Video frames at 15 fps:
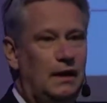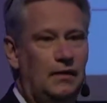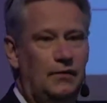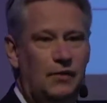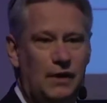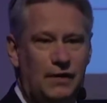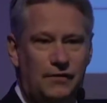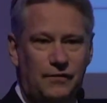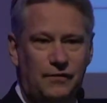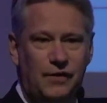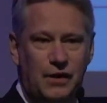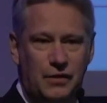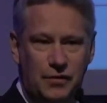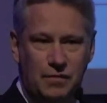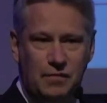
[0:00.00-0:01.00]
We are
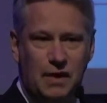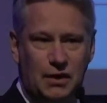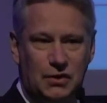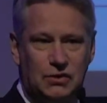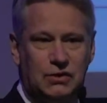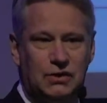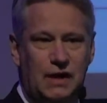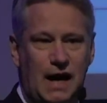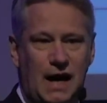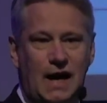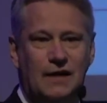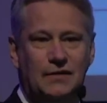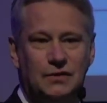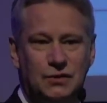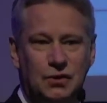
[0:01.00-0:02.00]
very much
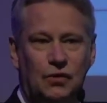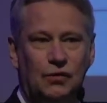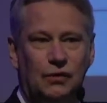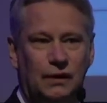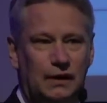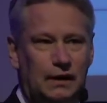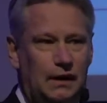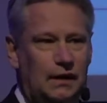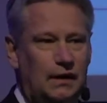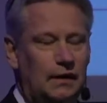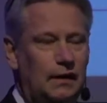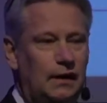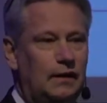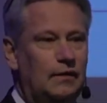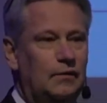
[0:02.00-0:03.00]
hands-on
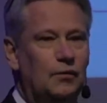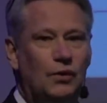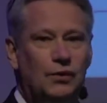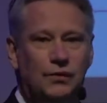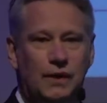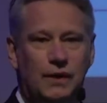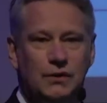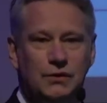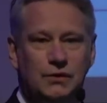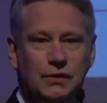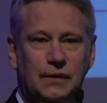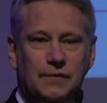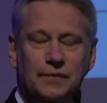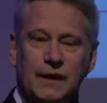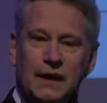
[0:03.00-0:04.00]
in what we are
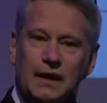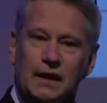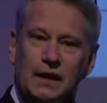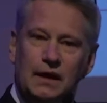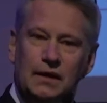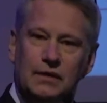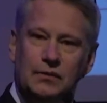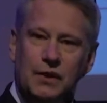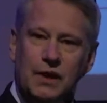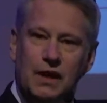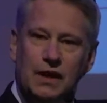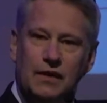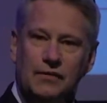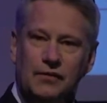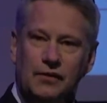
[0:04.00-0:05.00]
doing. And we
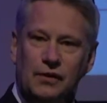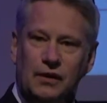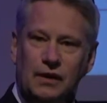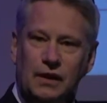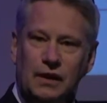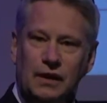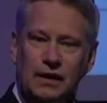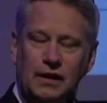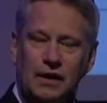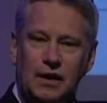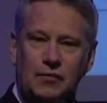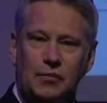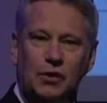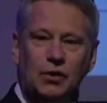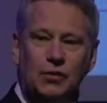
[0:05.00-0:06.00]
have a
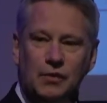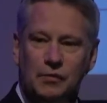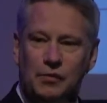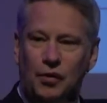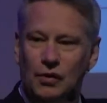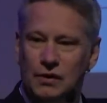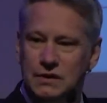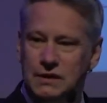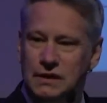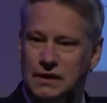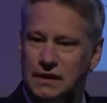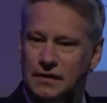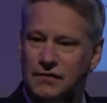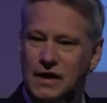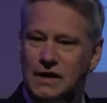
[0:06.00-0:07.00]
procurement policy and
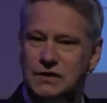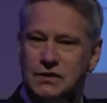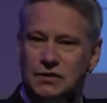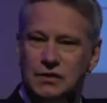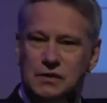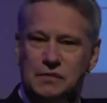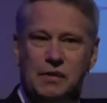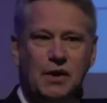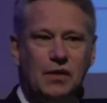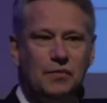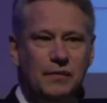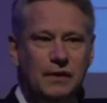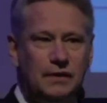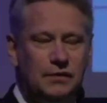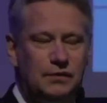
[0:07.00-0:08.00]
advisory
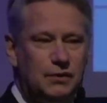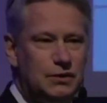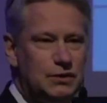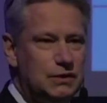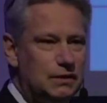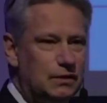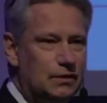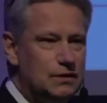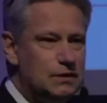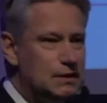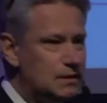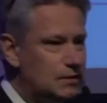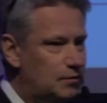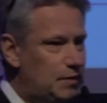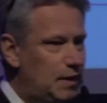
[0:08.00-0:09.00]
department, which
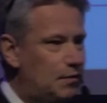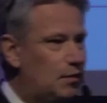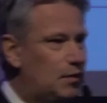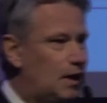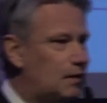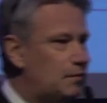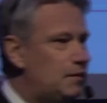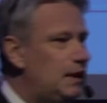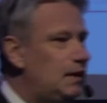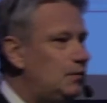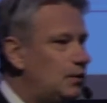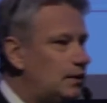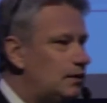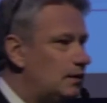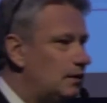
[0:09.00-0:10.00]
consists of people like me
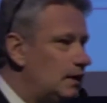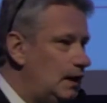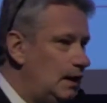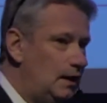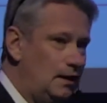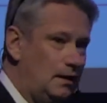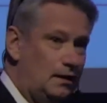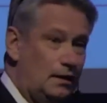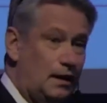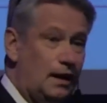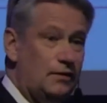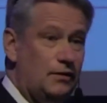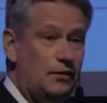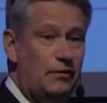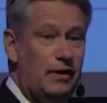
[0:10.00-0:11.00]
with
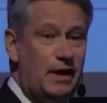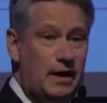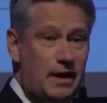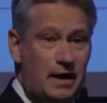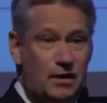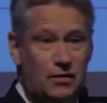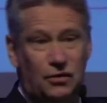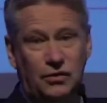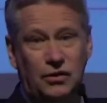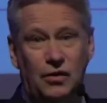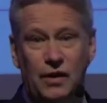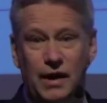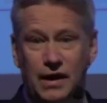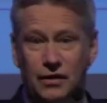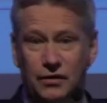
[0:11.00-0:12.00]
either gray hair or no
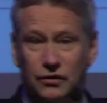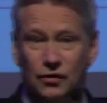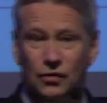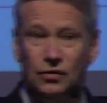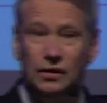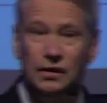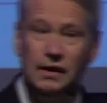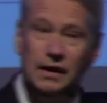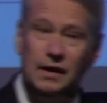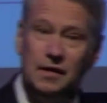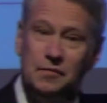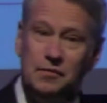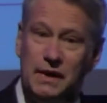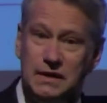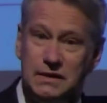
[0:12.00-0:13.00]
hair at all,
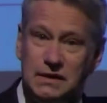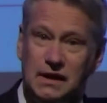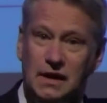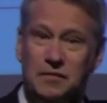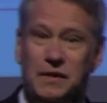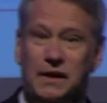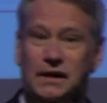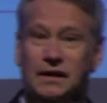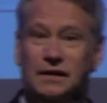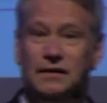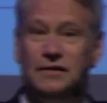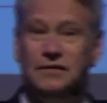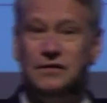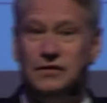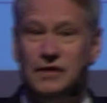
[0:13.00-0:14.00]
basically meaning
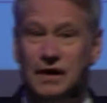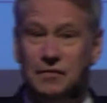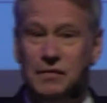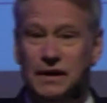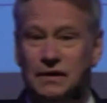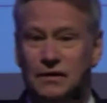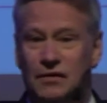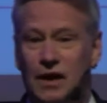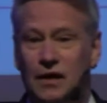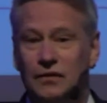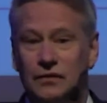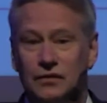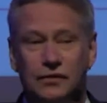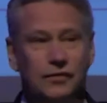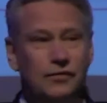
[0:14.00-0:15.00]
that they've been around
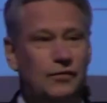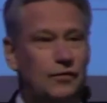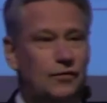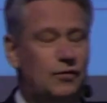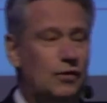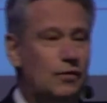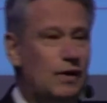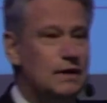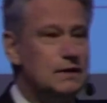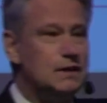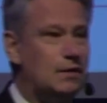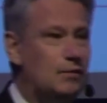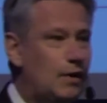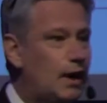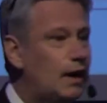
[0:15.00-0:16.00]
for quite
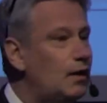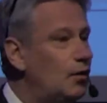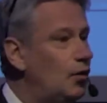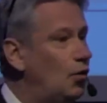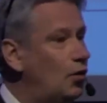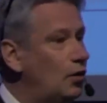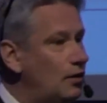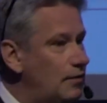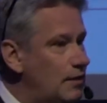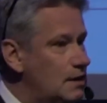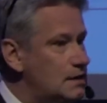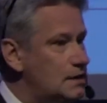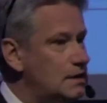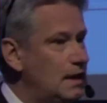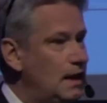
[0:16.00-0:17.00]
some while. All of
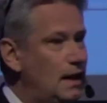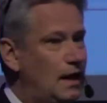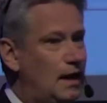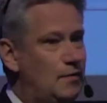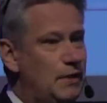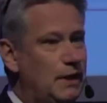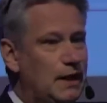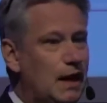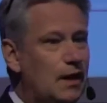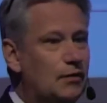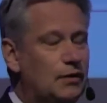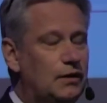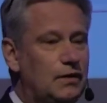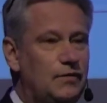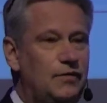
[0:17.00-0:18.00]
us have been out
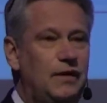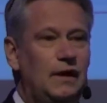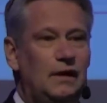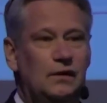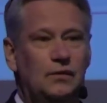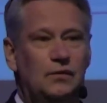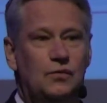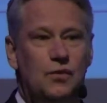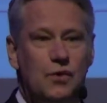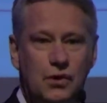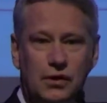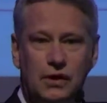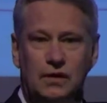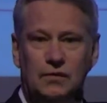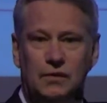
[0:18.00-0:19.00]
in the field
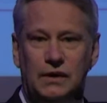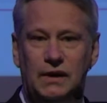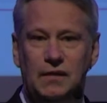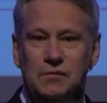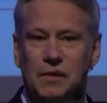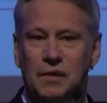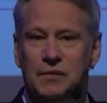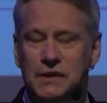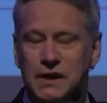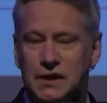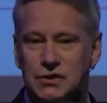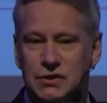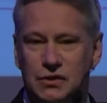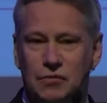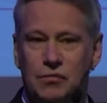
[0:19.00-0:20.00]
working with
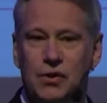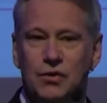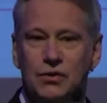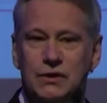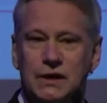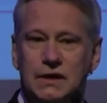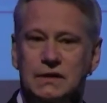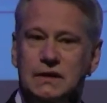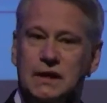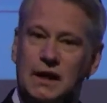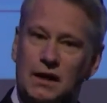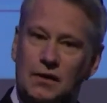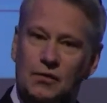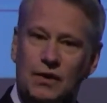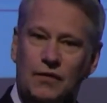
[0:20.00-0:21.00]
implementation of projects.
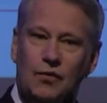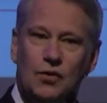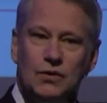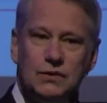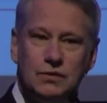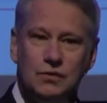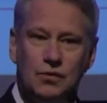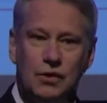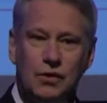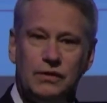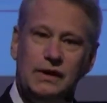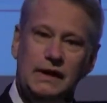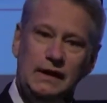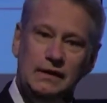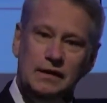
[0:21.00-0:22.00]
We have also worked
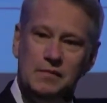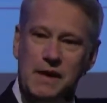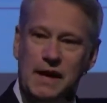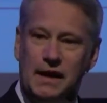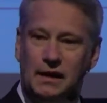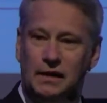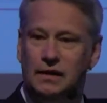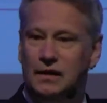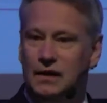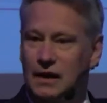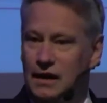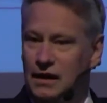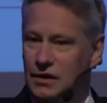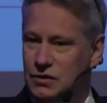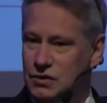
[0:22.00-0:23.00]
in the bank
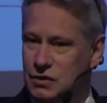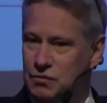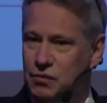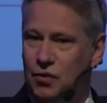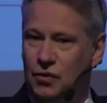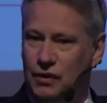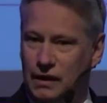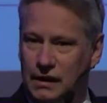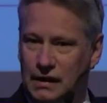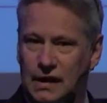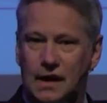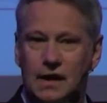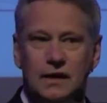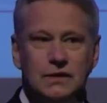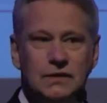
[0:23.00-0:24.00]
supporting
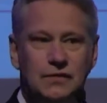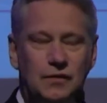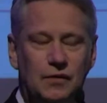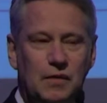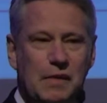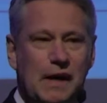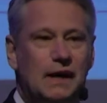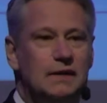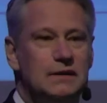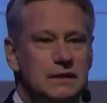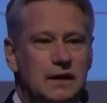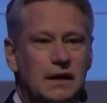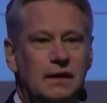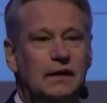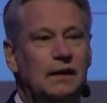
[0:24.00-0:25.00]
clients from the bank
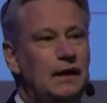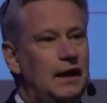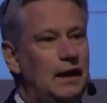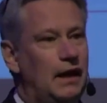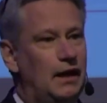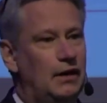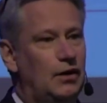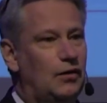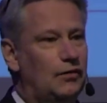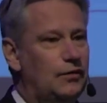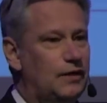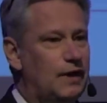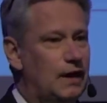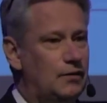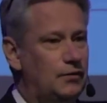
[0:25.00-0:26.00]
side, and after
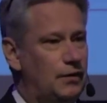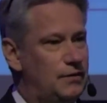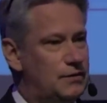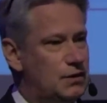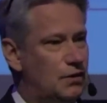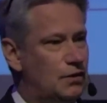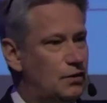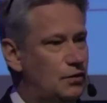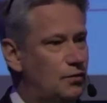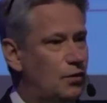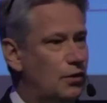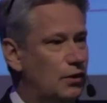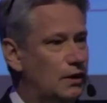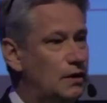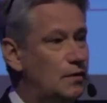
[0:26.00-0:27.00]
that we've started to
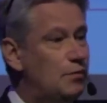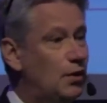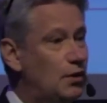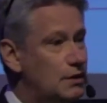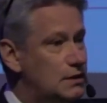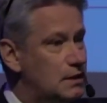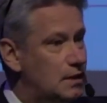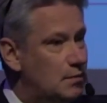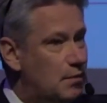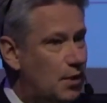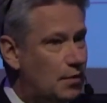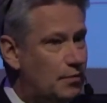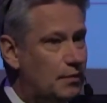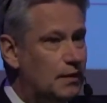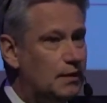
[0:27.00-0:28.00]
work in the policy
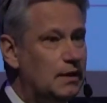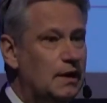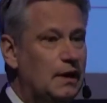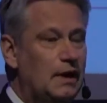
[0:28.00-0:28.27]
department.